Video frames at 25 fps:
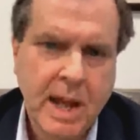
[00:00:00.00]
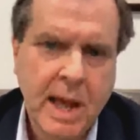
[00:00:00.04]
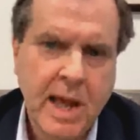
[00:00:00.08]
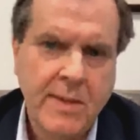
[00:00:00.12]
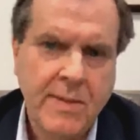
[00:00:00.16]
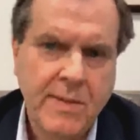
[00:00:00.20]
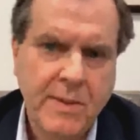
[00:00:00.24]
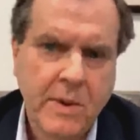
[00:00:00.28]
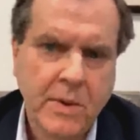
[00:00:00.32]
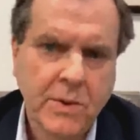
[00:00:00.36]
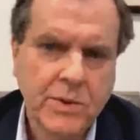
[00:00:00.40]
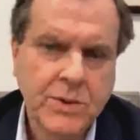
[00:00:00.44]

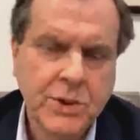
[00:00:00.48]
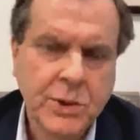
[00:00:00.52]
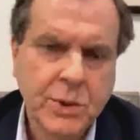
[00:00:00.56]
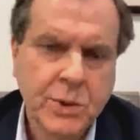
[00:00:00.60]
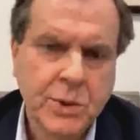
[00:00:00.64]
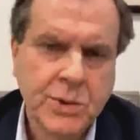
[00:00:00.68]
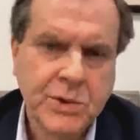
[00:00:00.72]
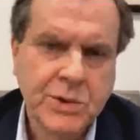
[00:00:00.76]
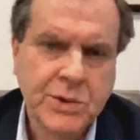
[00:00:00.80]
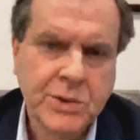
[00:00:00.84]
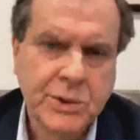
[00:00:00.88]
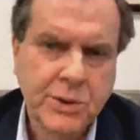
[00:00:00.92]
And those
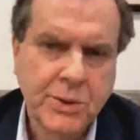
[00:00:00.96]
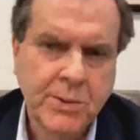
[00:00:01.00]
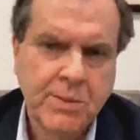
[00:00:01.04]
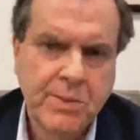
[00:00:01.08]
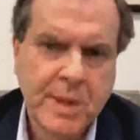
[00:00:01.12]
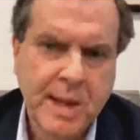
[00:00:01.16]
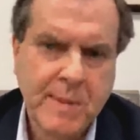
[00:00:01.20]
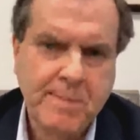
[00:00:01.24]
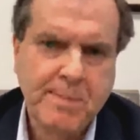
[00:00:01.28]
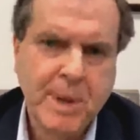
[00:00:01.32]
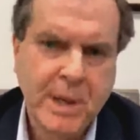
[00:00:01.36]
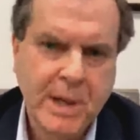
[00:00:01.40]
who
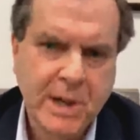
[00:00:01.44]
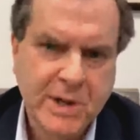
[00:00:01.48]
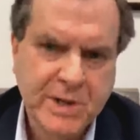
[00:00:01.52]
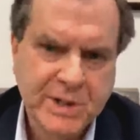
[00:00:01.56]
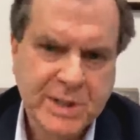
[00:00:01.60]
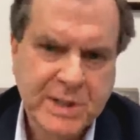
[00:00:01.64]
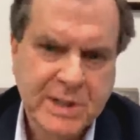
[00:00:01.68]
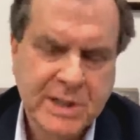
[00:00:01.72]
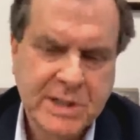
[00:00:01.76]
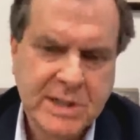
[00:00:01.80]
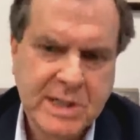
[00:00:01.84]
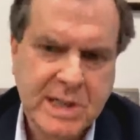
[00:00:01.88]
assume that
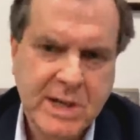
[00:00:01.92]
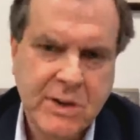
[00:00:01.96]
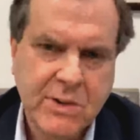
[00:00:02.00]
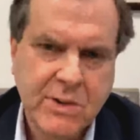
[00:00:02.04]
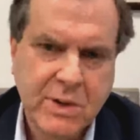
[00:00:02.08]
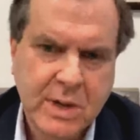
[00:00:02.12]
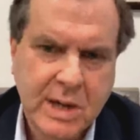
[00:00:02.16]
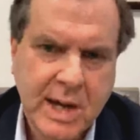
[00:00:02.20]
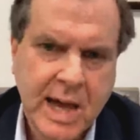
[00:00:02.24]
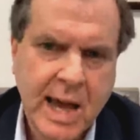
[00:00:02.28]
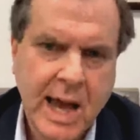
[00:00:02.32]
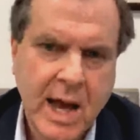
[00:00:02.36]
because it's
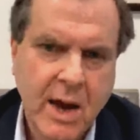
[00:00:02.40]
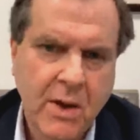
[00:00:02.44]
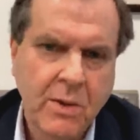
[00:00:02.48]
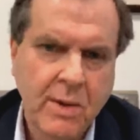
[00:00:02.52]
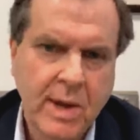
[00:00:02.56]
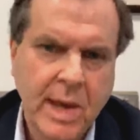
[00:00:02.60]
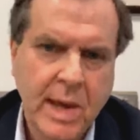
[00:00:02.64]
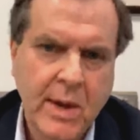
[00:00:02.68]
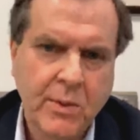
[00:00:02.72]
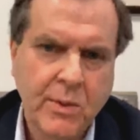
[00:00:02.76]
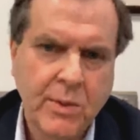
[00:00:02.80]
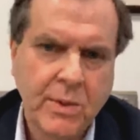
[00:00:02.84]
here
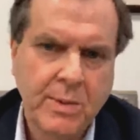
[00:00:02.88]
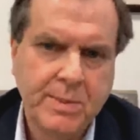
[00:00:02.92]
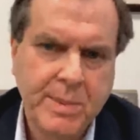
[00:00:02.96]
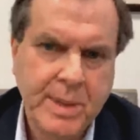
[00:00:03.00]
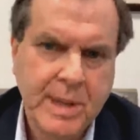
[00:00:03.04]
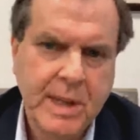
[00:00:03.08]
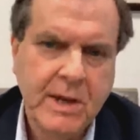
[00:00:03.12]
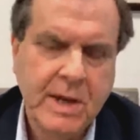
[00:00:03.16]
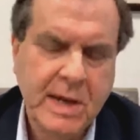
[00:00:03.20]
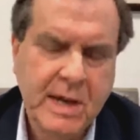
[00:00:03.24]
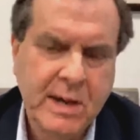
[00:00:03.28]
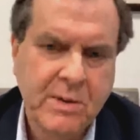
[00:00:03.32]
now, it will
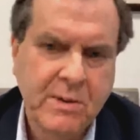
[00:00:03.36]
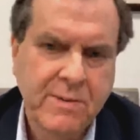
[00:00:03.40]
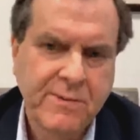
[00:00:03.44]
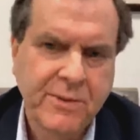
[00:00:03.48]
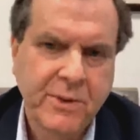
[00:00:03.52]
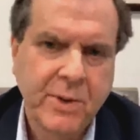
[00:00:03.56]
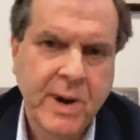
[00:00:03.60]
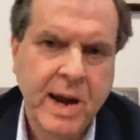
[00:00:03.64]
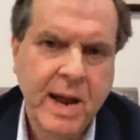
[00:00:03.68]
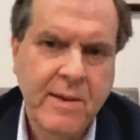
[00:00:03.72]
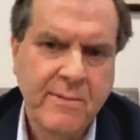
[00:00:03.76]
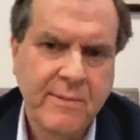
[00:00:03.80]
be here
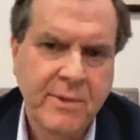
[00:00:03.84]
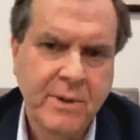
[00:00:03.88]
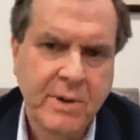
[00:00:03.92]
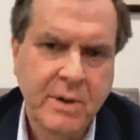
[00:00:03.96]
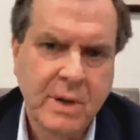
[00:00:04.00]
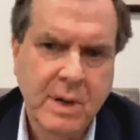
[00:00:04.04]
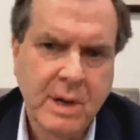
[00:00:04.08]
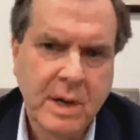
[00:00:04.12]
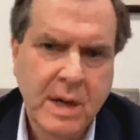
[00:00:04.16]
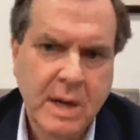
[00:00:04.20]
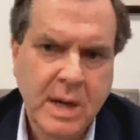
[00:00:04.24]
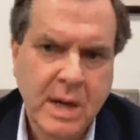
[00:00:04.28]

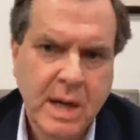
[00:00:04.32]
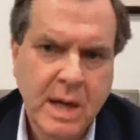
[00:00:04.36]
forever,